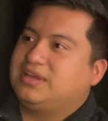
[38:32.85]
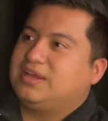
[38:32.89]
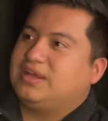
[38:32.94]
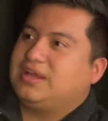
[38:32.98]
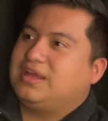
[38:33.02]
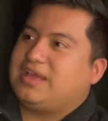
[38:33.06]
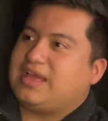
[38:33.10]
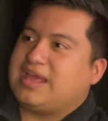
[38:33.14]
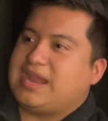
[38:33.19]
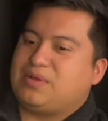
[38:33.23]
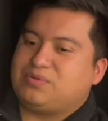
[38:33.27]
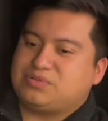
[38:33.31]

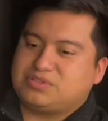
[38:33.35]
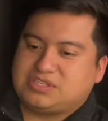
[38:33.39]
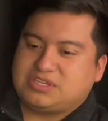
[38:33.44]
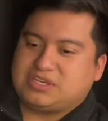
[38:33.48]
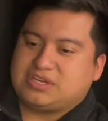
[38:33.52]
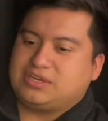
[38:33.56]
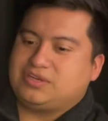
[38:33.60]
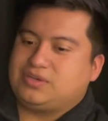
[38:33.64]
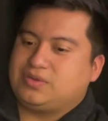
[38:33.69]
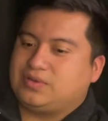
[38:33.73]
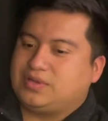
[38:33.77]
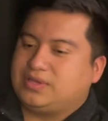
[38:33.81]
and I wasn't
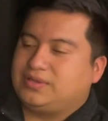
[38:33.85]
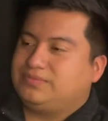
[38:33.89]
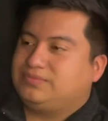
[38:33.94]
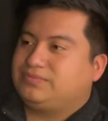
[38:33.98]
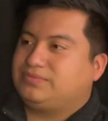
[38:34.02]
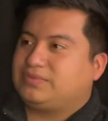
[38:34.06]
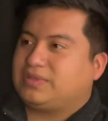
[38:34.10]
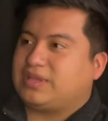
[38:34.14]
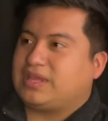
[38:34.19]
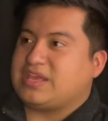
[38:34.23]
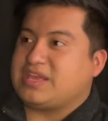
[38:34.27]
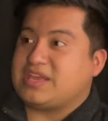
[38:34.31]
gonna do it.
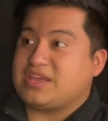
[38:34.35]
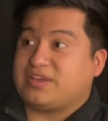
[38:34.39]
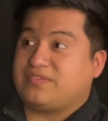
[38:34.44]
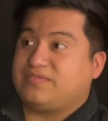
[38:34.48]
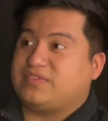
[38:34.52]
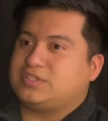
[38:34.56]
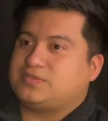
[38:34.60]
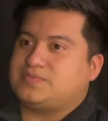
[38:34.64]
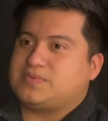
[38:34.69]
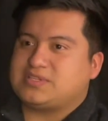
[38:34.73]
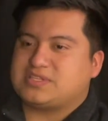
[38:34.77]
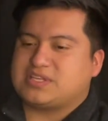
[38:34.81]
And he
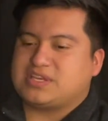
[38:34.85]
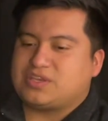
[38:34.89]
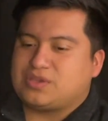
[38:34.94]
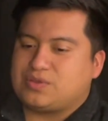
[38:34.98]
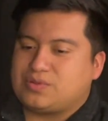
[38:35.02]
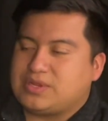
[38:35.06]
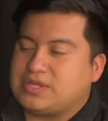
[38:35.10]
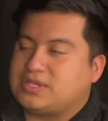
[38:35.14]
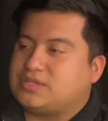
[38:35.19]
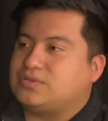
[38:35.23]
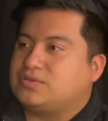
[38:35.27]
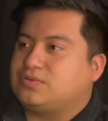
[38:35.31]
convinced me. He's like, "You
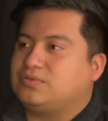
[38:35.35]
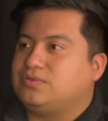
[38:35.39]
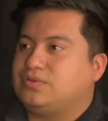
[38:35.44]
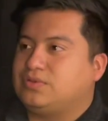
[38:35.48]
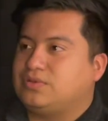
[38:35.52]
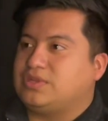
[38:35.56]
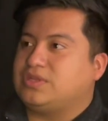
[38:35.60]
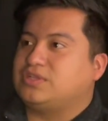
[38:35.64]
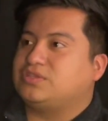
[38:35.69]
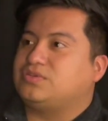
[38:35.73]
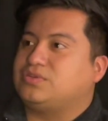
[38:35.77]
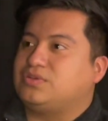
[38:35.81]
need to.
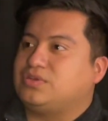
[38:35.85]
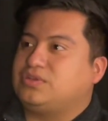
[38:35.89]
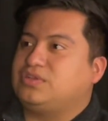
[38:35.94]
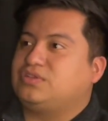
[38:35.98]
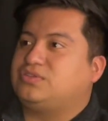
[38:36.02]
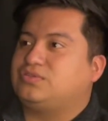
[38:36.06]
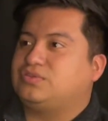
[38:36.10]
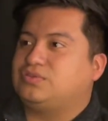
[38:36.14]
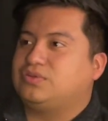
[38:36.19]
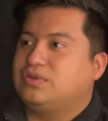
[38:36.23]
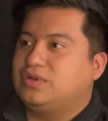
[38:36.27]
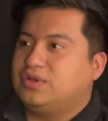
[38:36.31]
You need to. You need
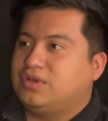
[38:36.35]
to.